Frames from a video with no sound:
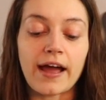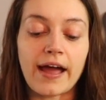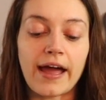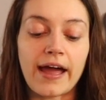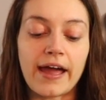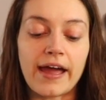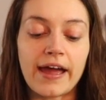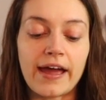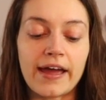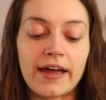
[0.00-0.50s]

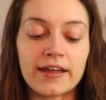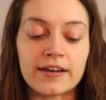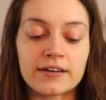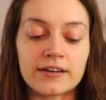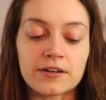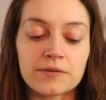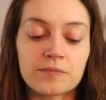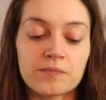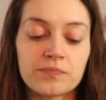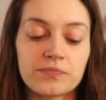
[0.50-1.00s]

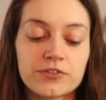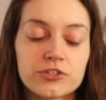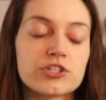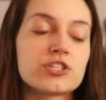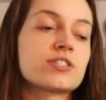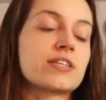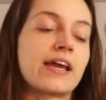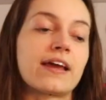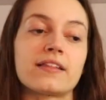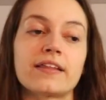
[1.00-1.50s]
And
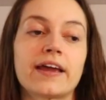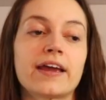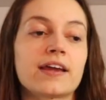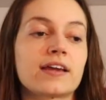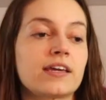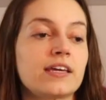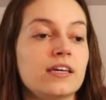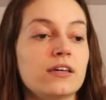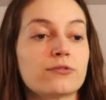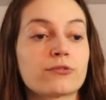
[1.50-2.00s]
she's saying,
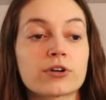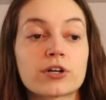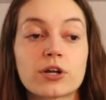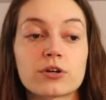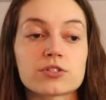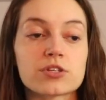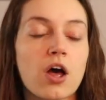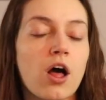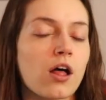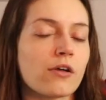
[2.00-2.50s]
like, Kiefer
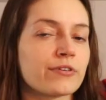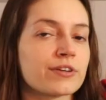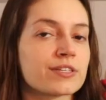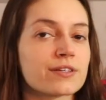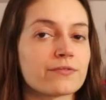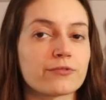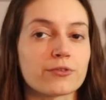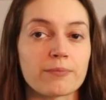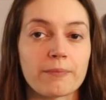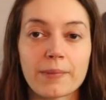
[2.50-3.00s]
knows all of his
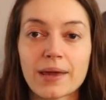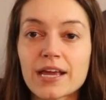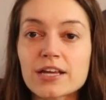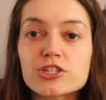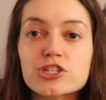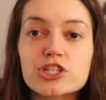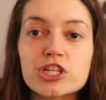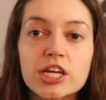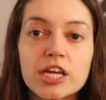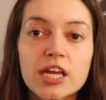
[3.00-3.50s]

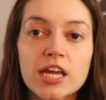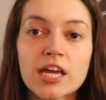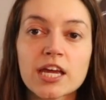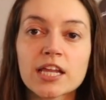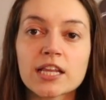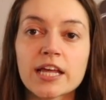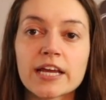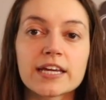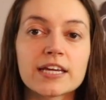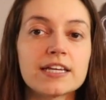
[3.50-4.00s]

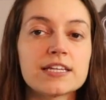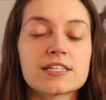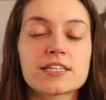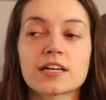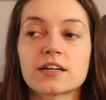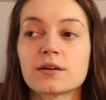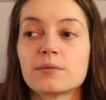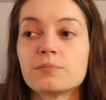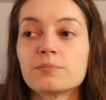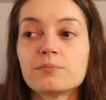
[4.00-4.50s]
information. Like, he's
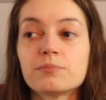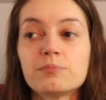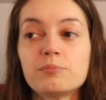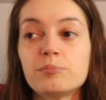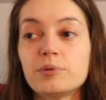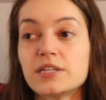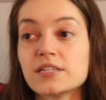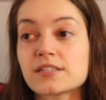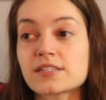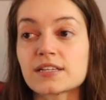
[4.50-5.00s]
going to
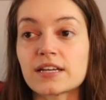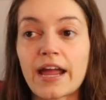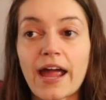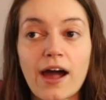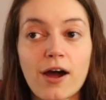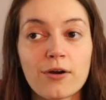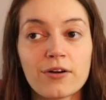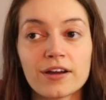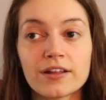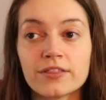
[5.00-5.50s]
beast it
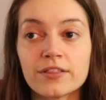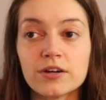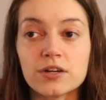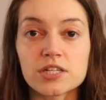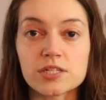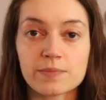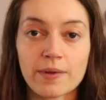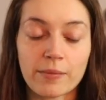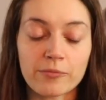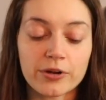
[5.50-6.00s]
out in
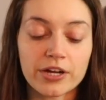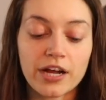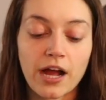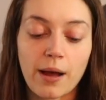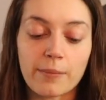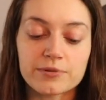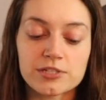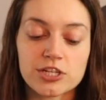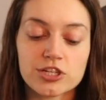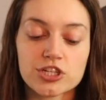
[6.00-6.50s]
those memory
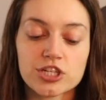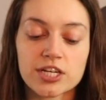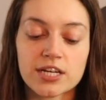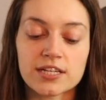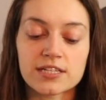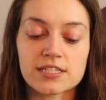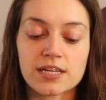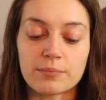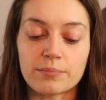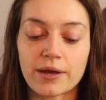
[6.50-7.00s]

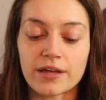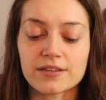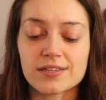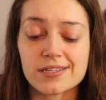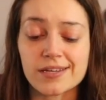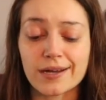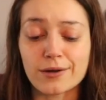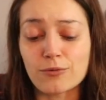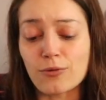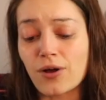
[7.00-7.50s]
competitions. And Beth is
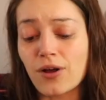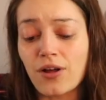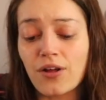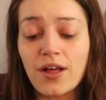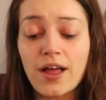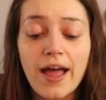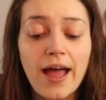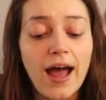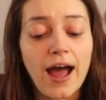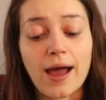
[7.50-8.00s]
like, well,
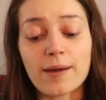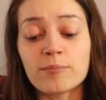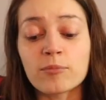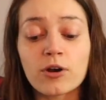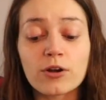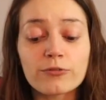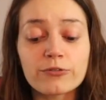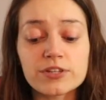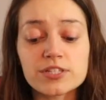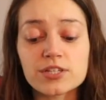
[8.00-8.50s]
I'm
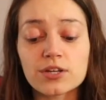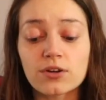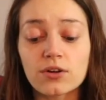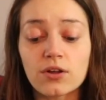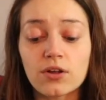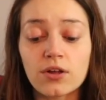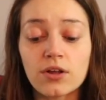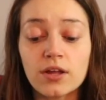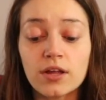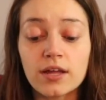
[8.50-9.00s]
more
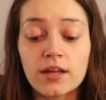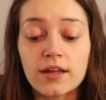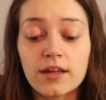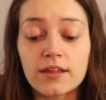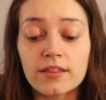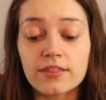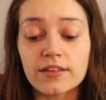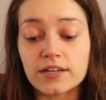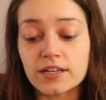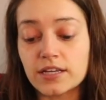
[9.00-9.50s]
physical
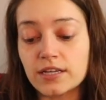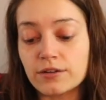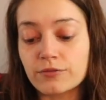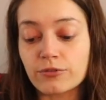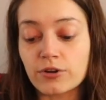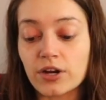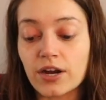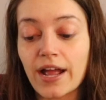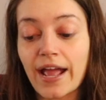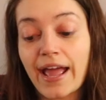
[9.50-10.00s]
than
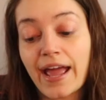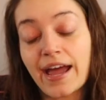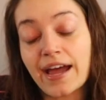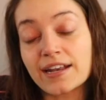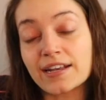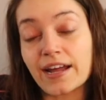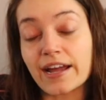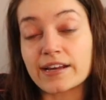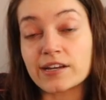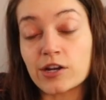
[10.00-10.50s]
Kiefer,
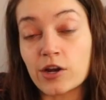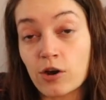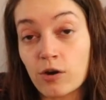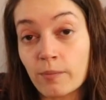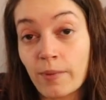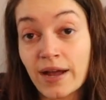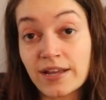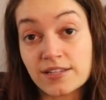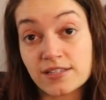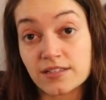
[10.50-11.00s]
and I know
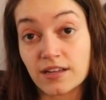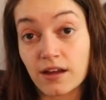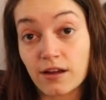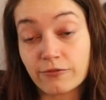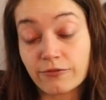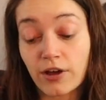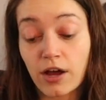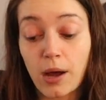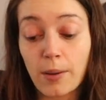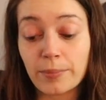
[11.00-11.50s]
my
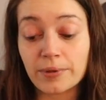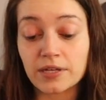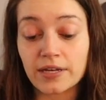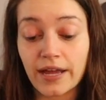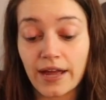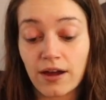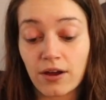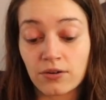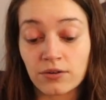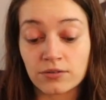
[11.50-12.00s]
stuff up and
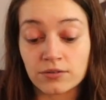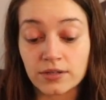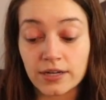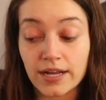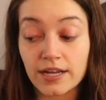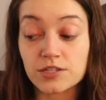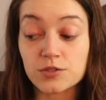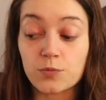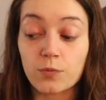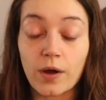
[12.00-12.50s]
down
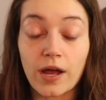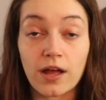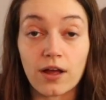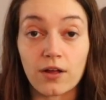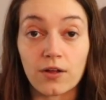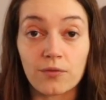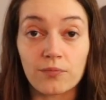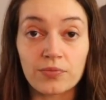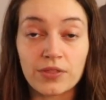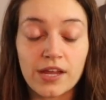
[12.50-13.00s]
as
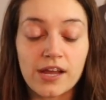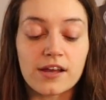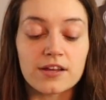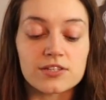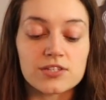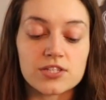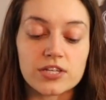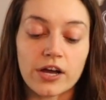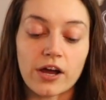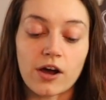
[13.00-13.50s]
well.
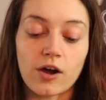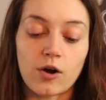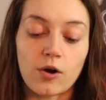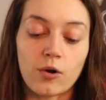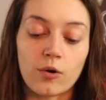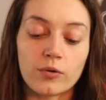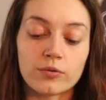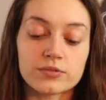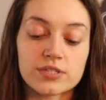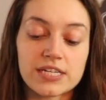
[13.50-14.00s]

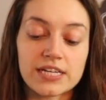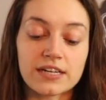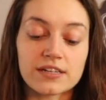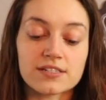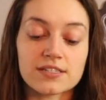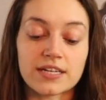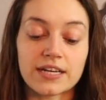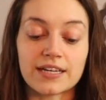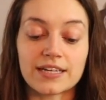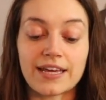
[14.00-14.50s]
So
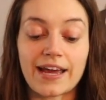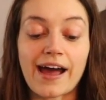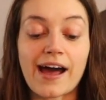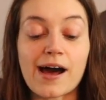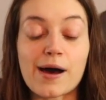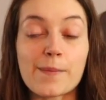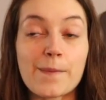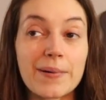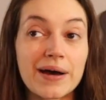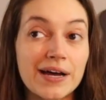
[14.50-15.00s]
Tina's like,
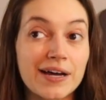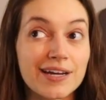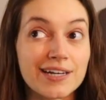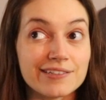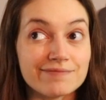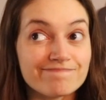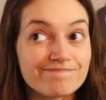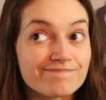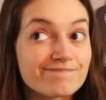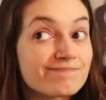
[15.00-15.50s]
yeah,
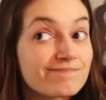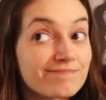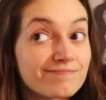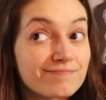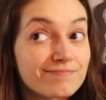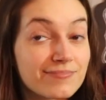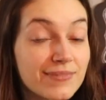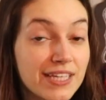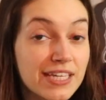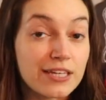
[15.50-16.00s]
but
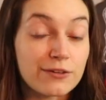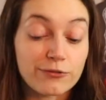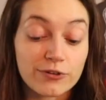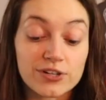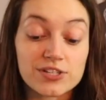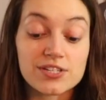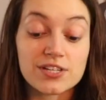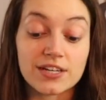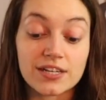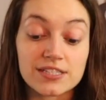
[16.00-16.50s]
Kiefer
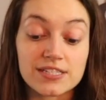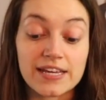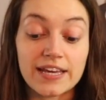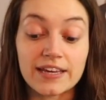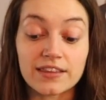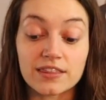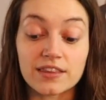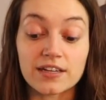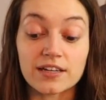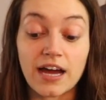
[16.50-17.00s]
is gonna
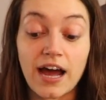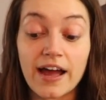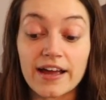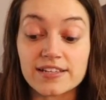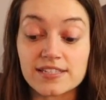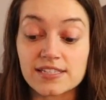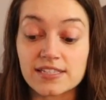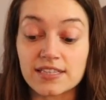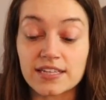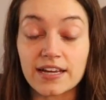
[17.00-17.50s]
take the
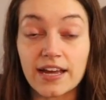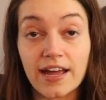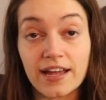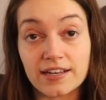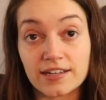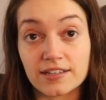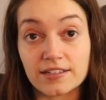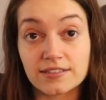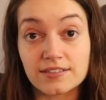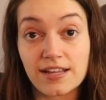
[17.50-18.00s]
guys to the
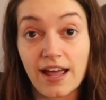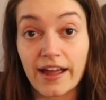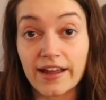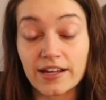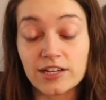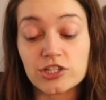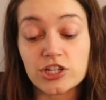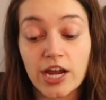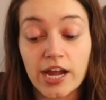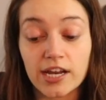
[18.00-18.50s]
end,
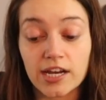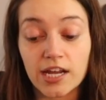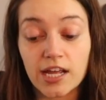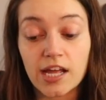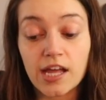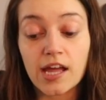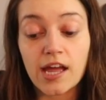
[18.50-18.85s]
Ty and Jed.